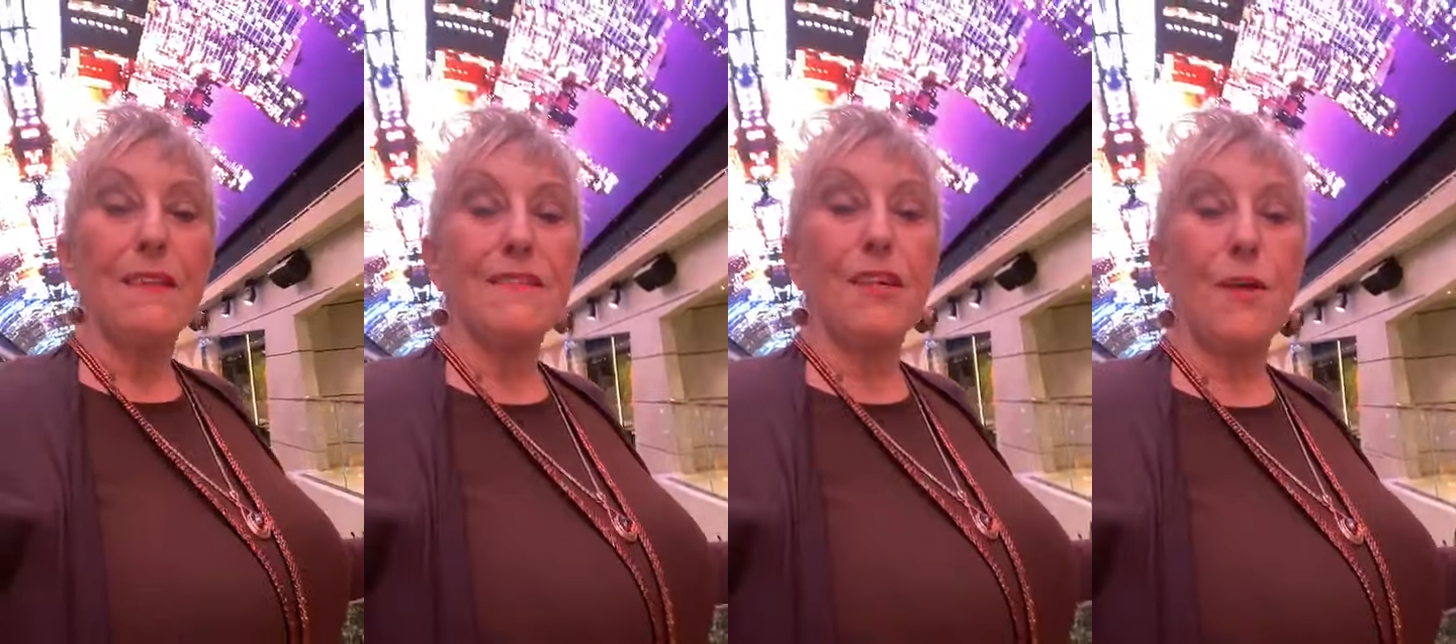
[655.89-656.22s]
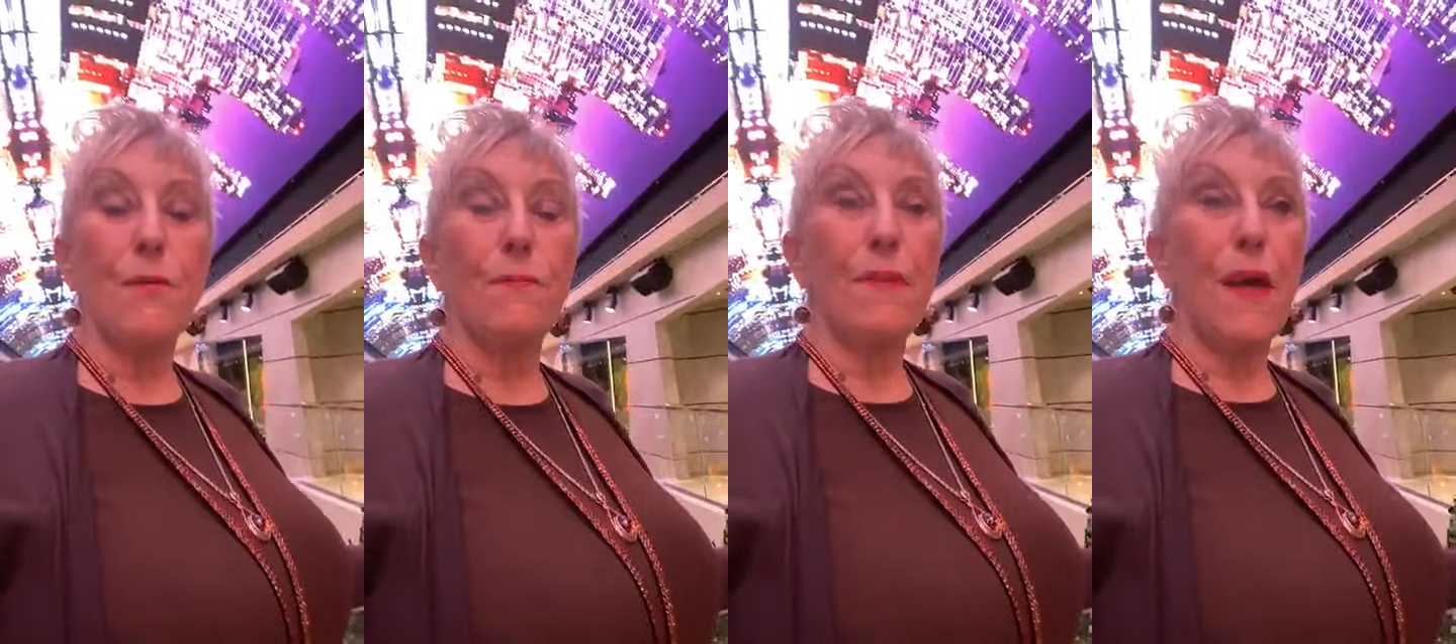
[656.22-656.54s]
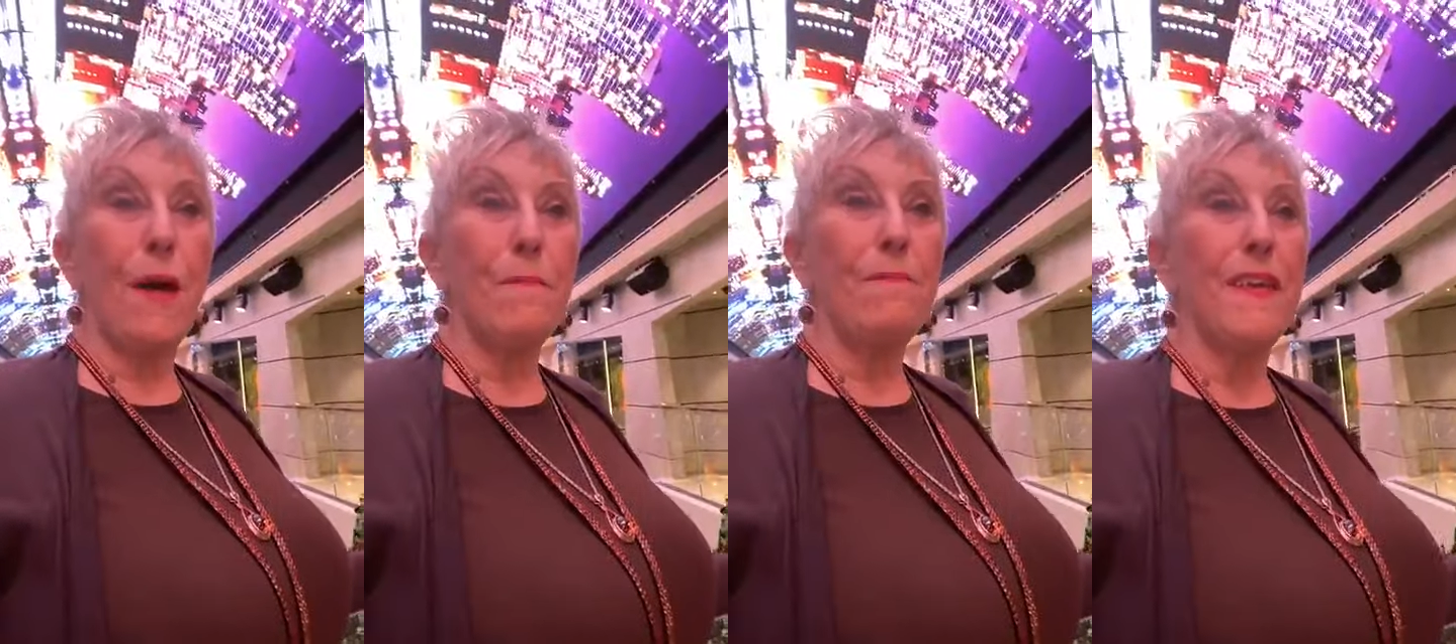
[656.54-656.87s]
So,
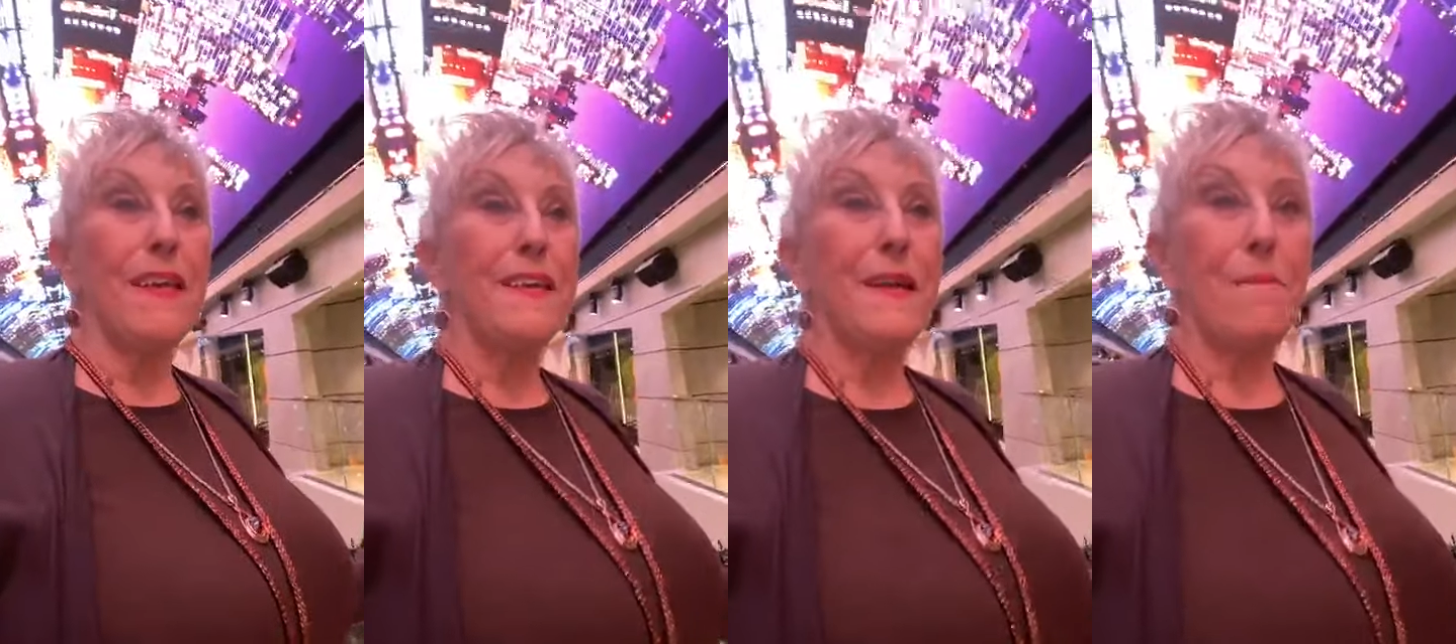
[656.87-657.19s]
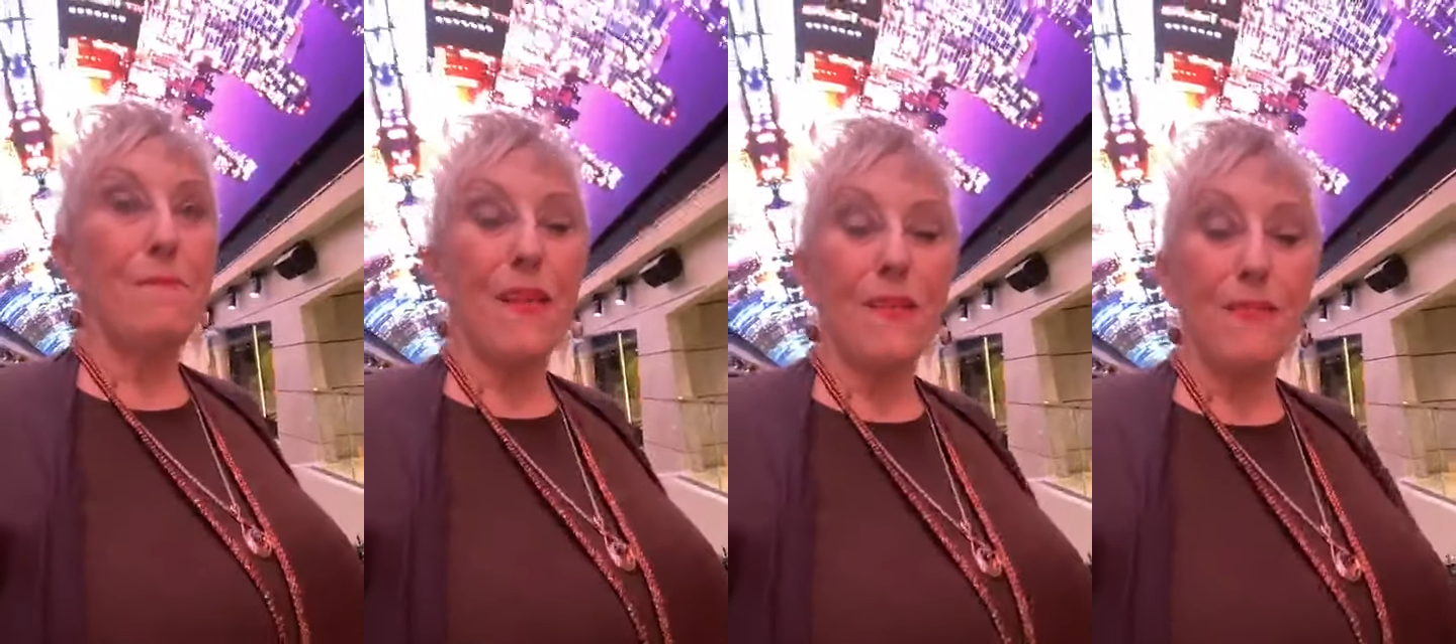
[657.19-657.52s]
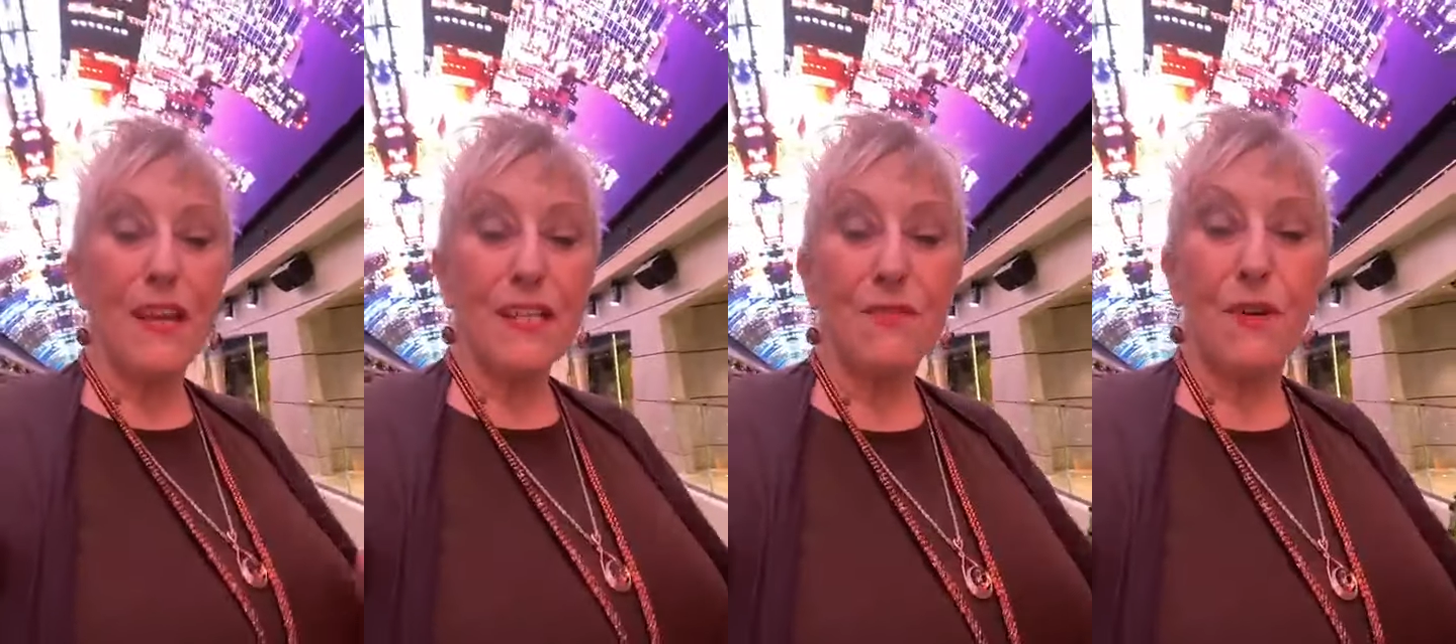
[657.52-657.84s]

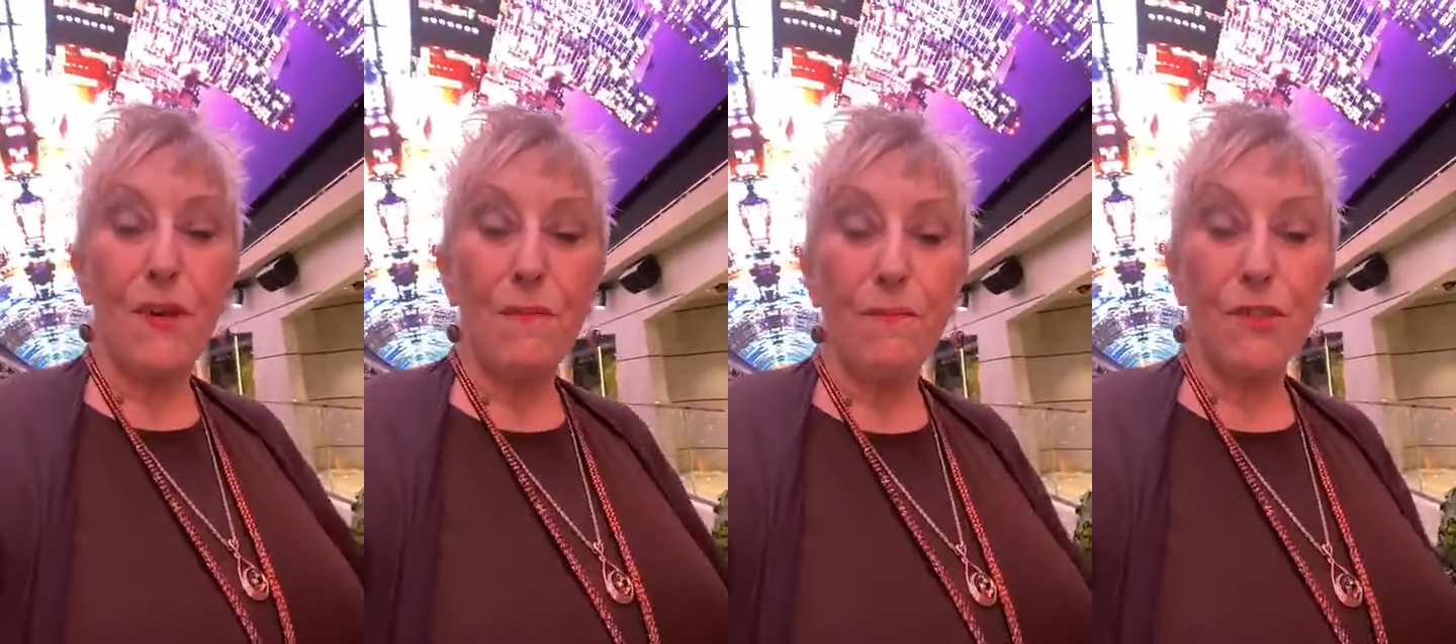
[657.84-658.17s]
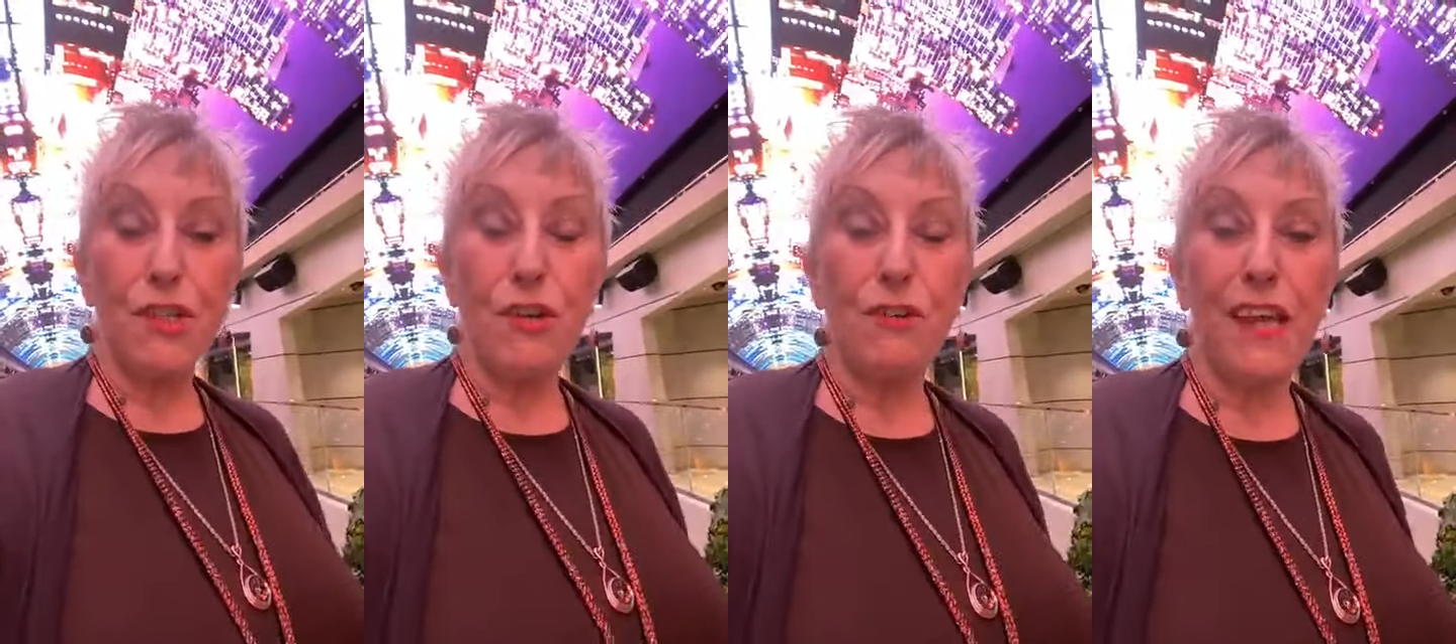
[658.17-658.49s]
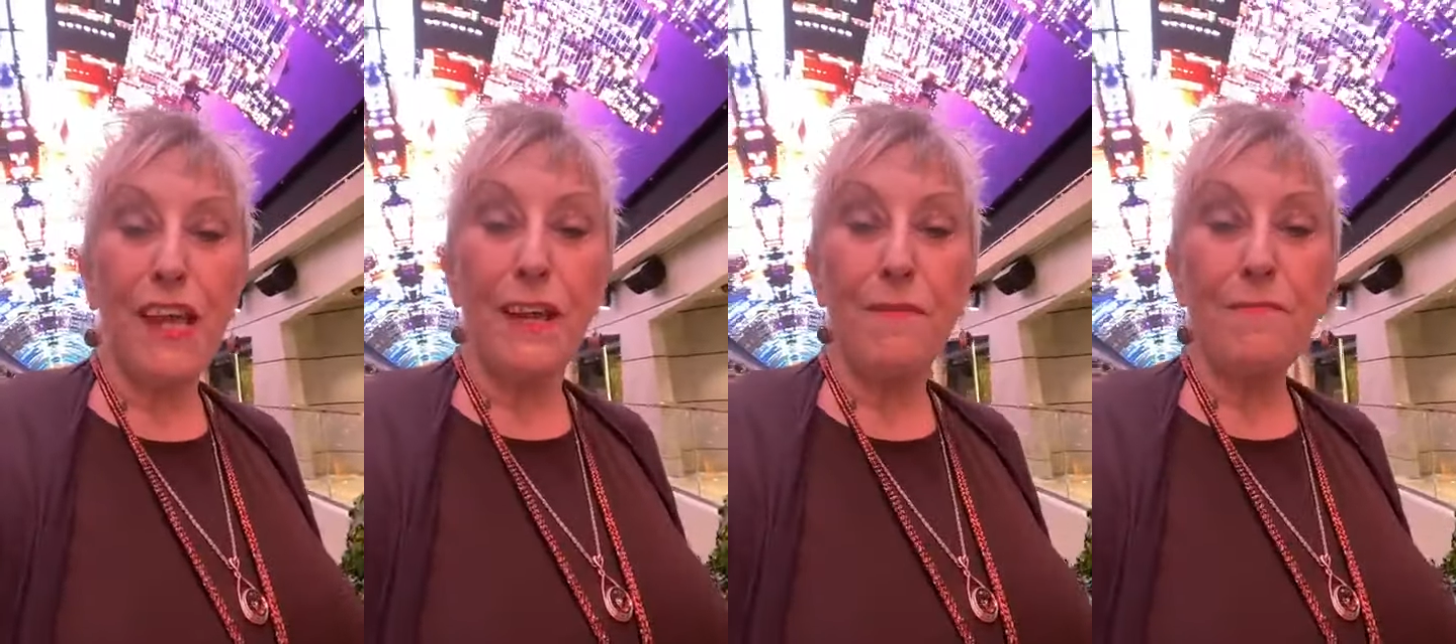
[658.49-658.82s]
thanks for tuning
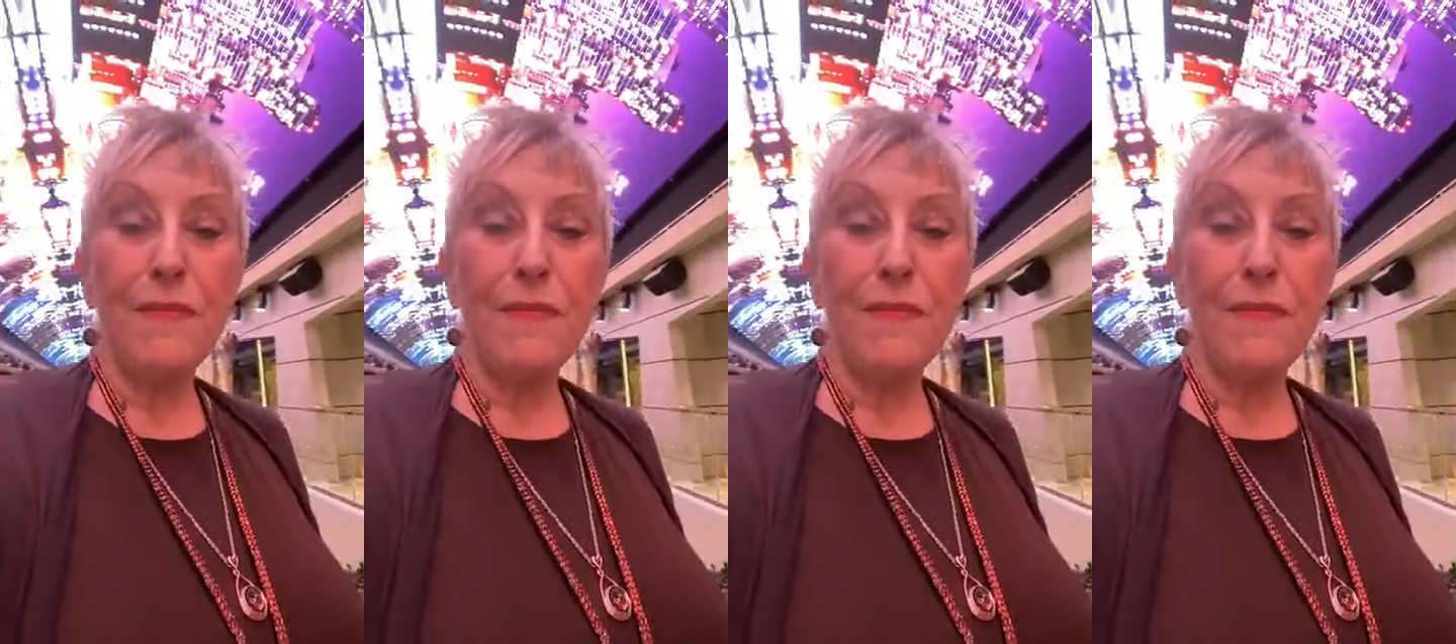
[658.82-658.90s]
in.